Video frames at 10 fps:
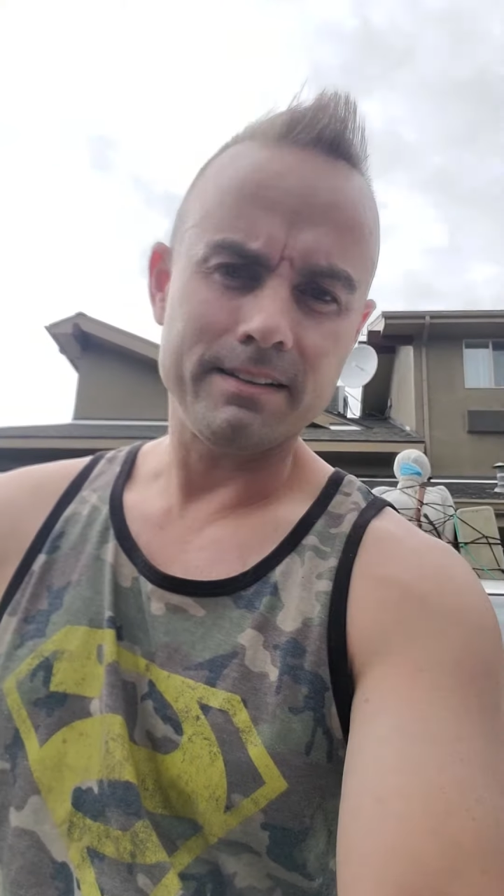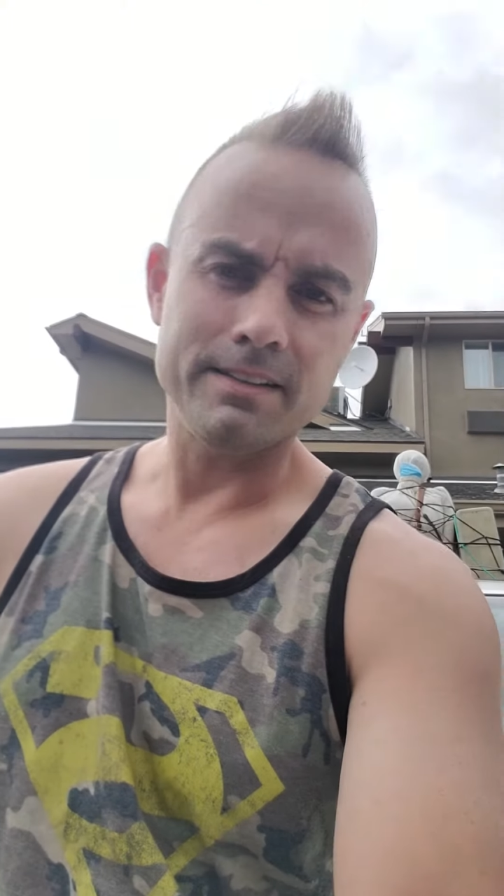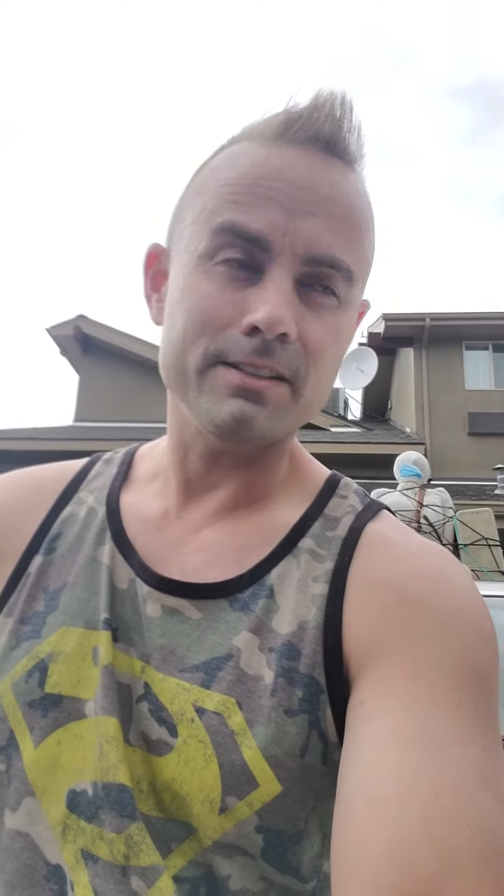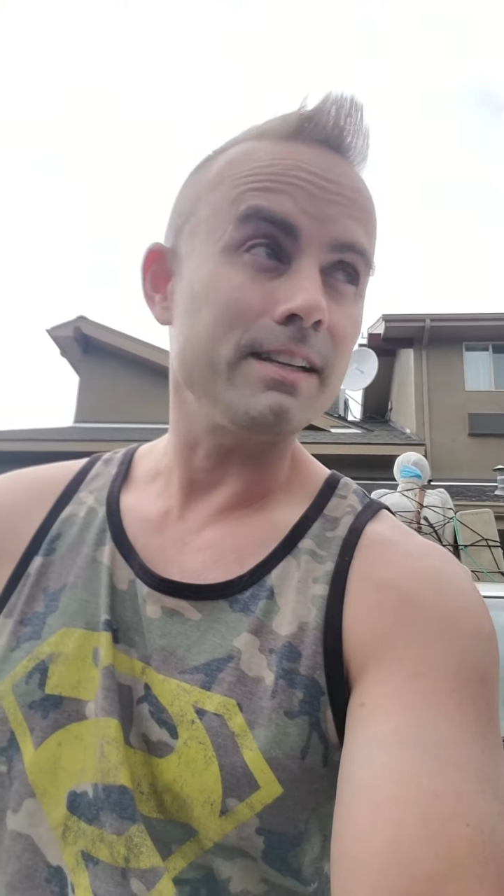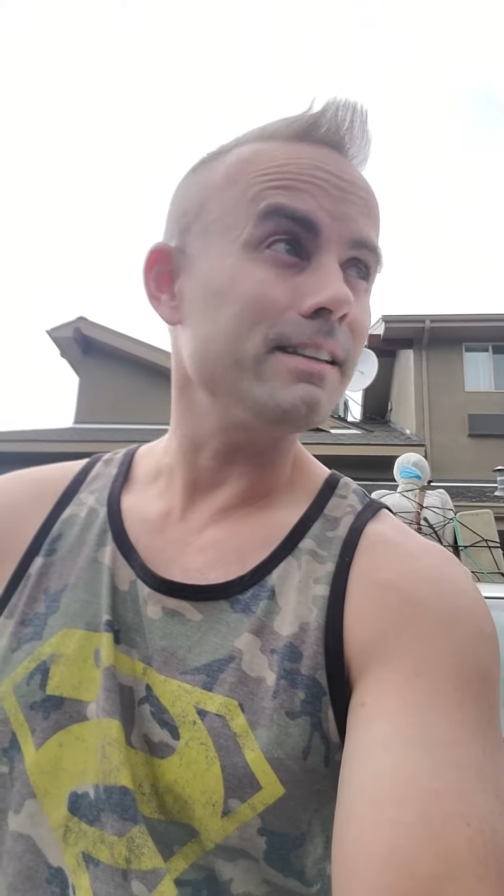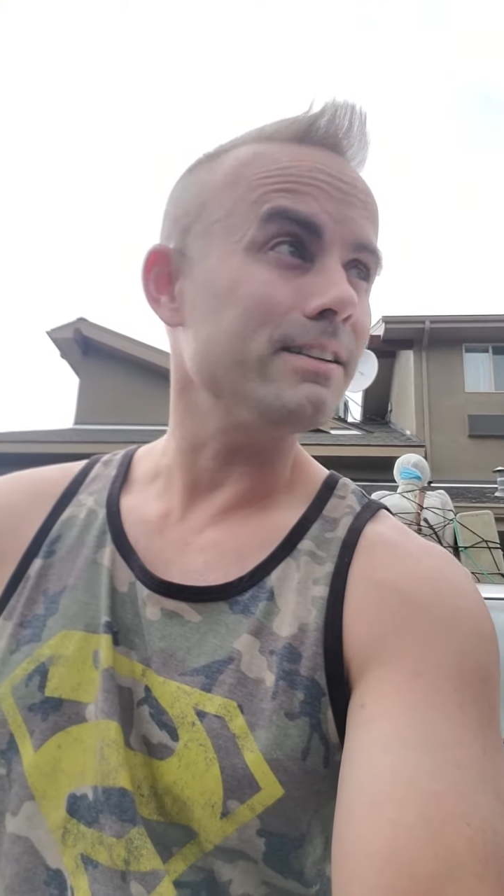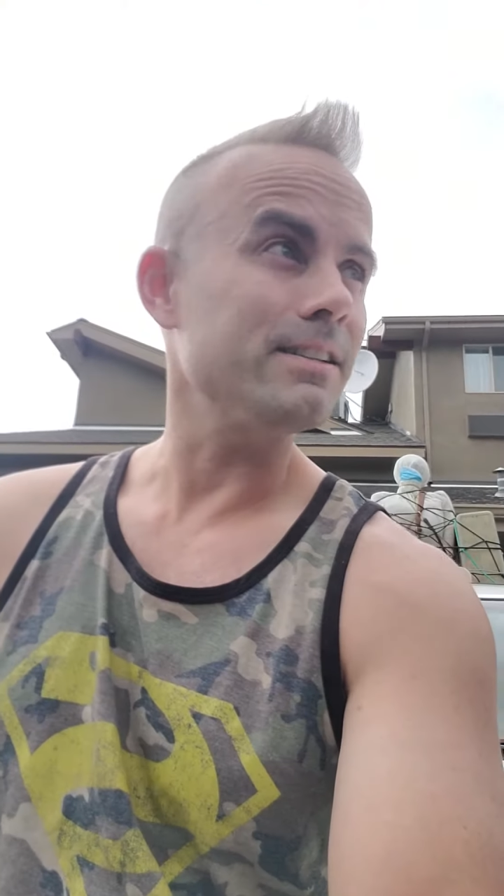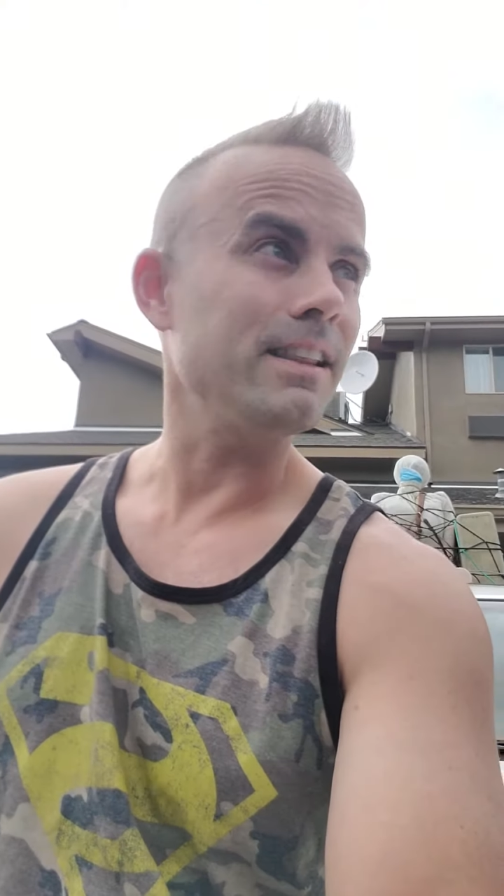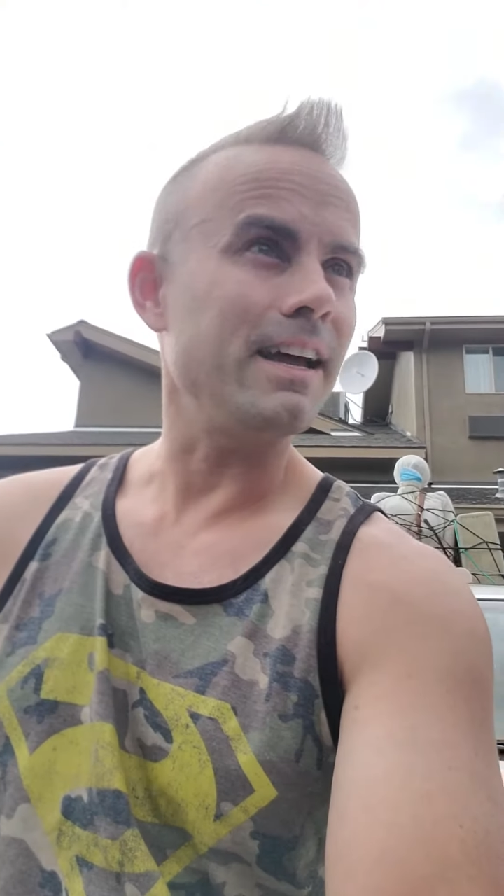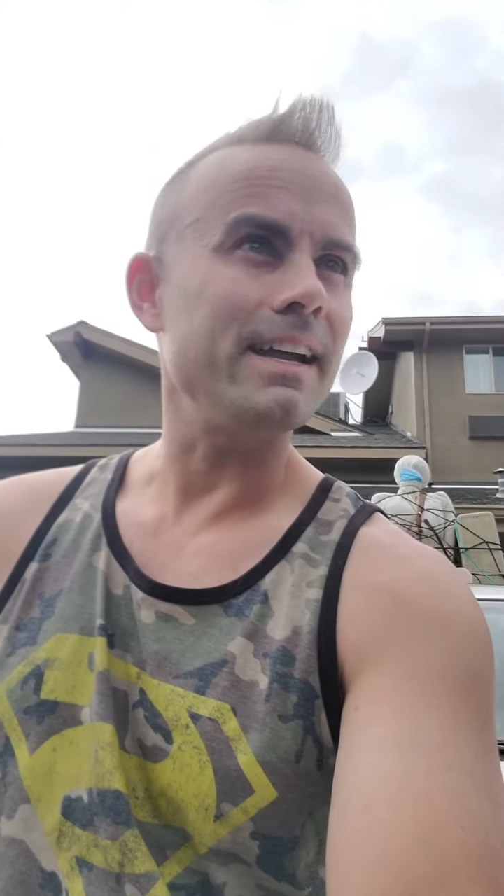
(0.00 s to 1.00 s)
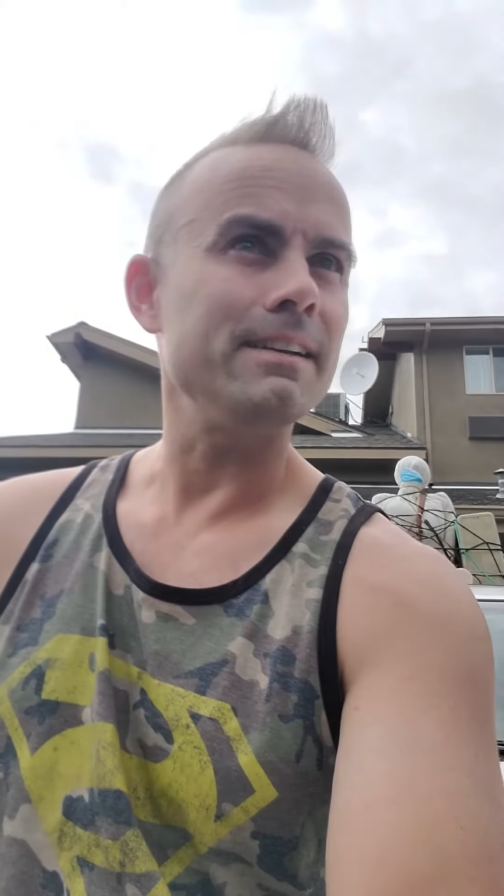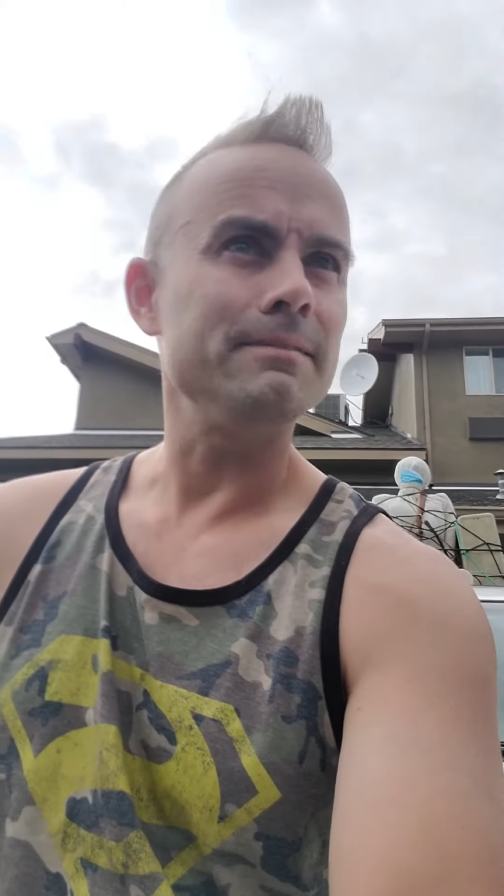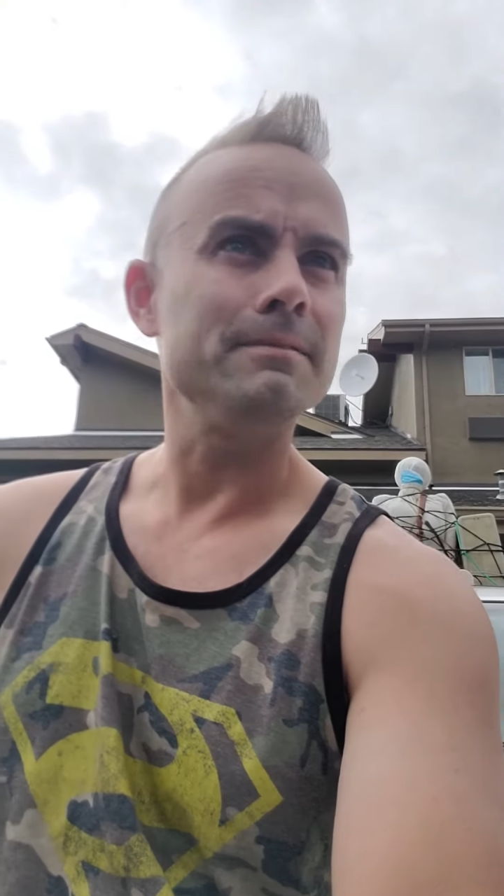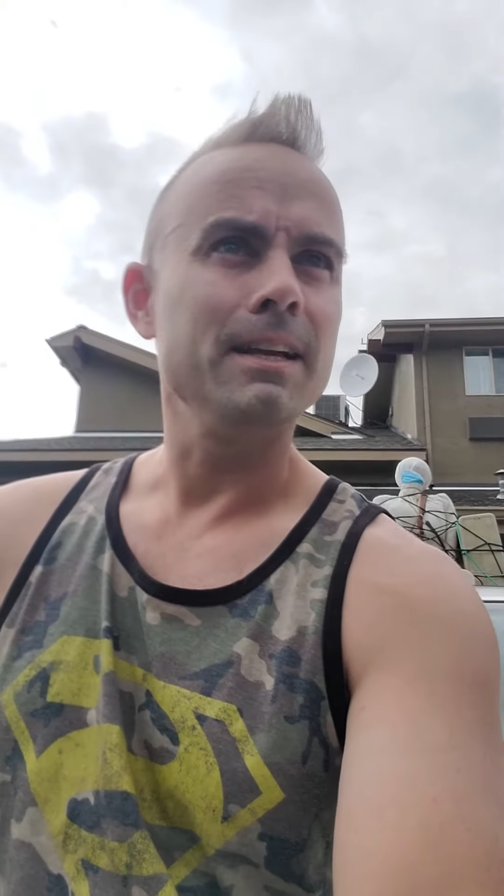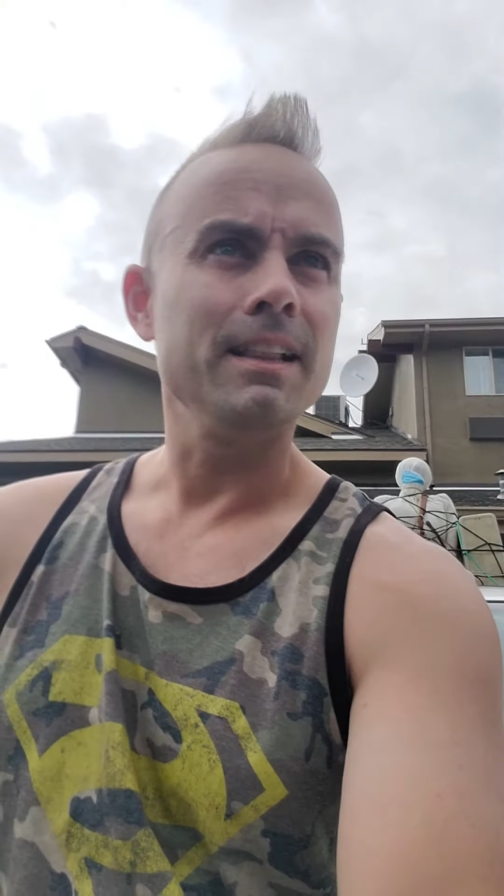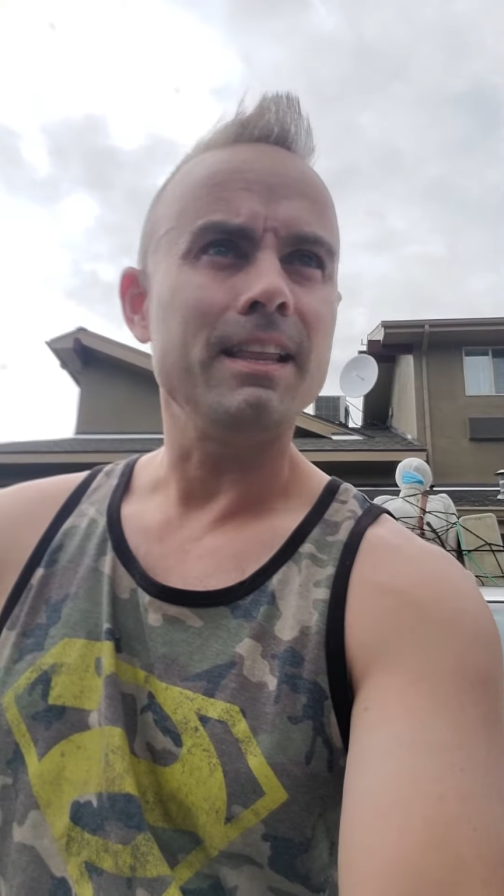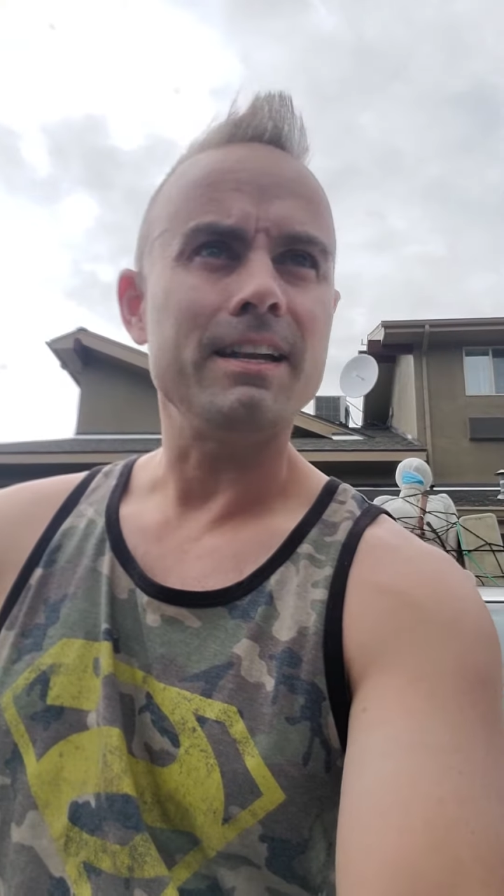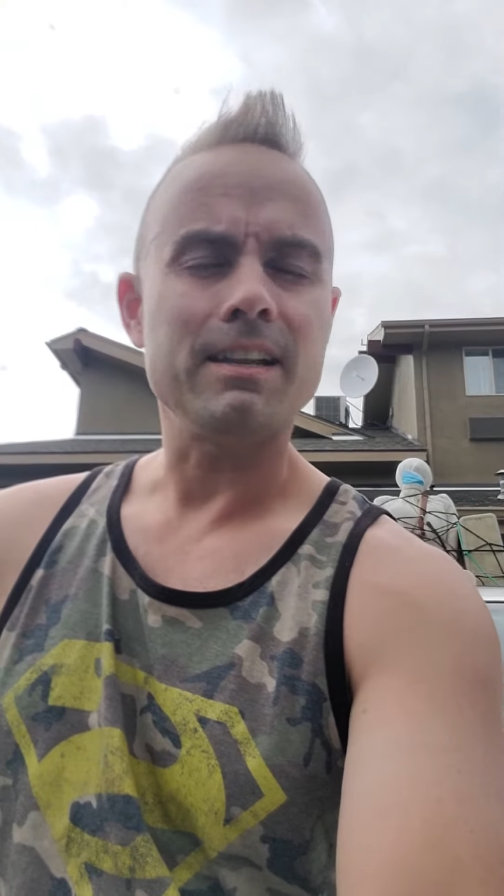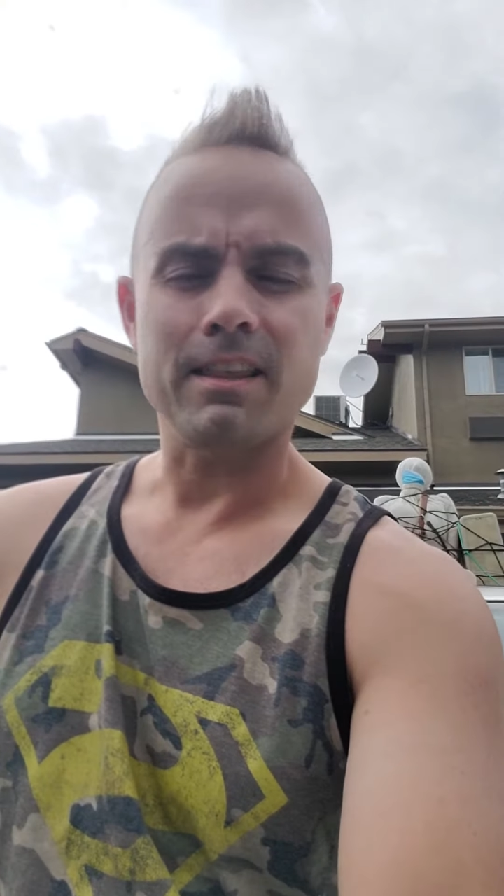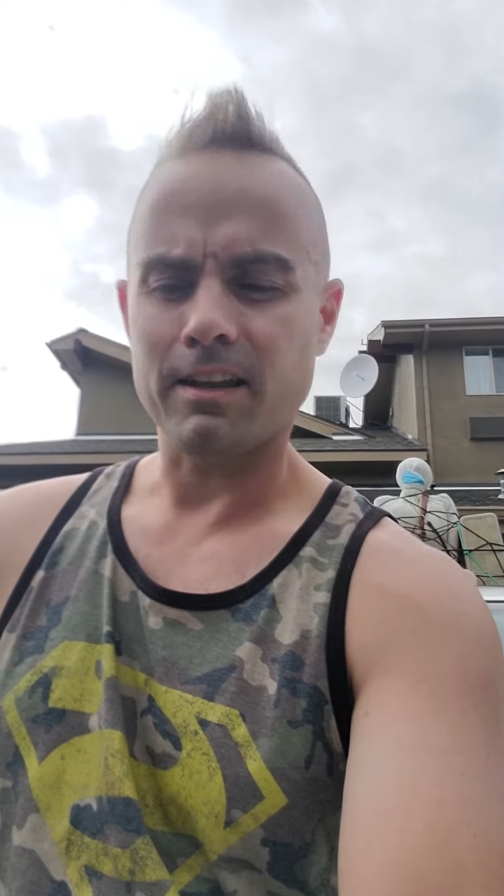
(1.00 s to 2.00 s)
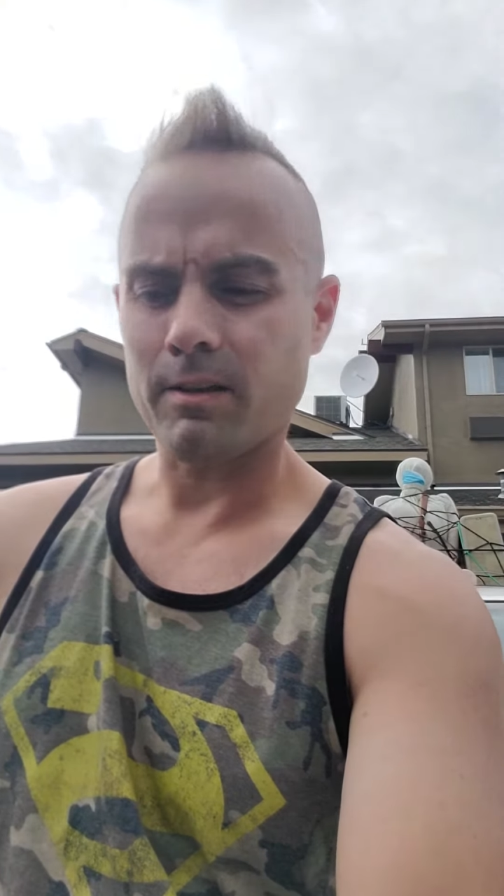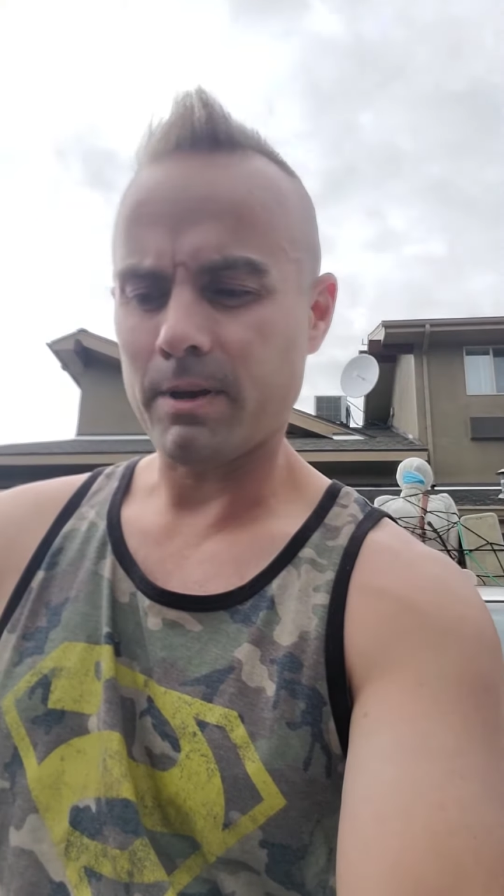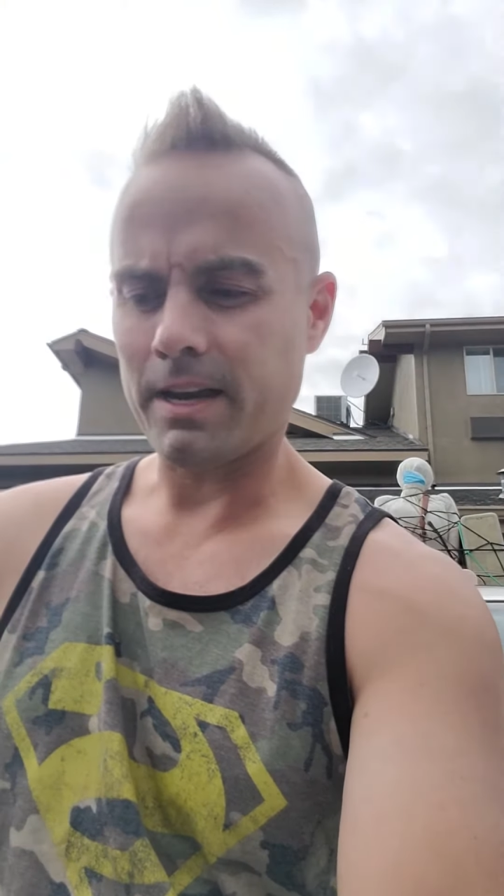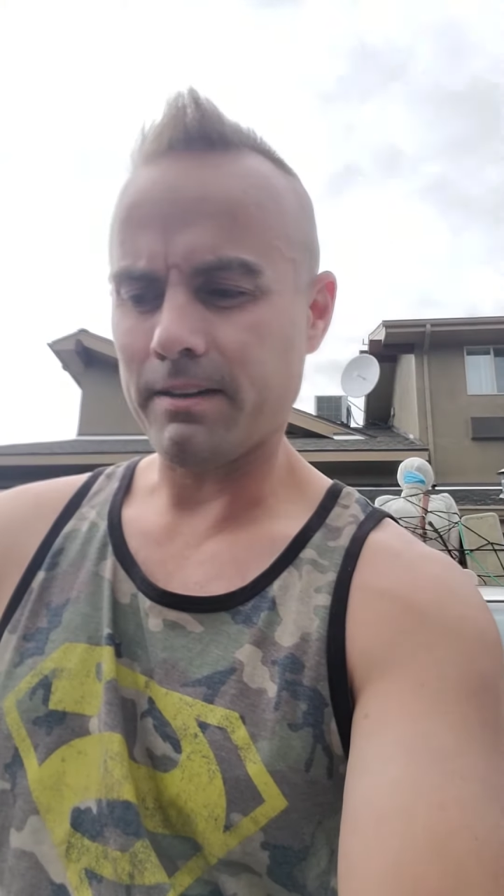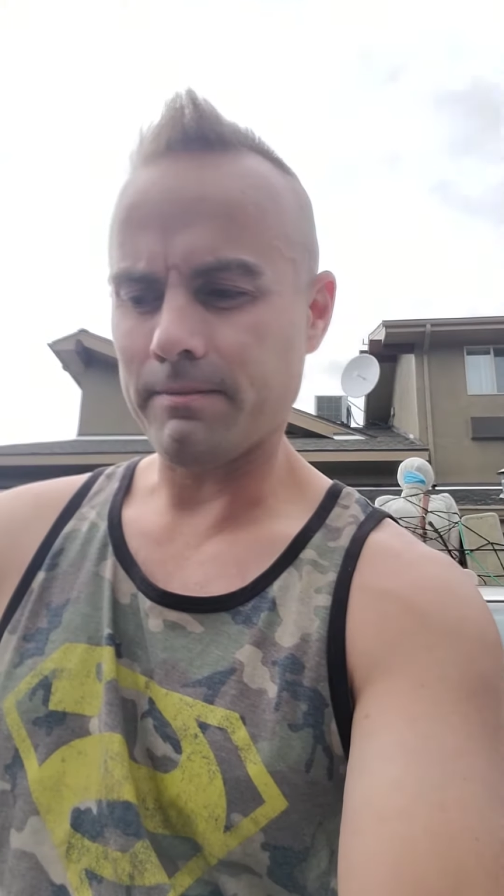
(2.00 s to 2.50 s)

there's a there's a lot a lot to think about.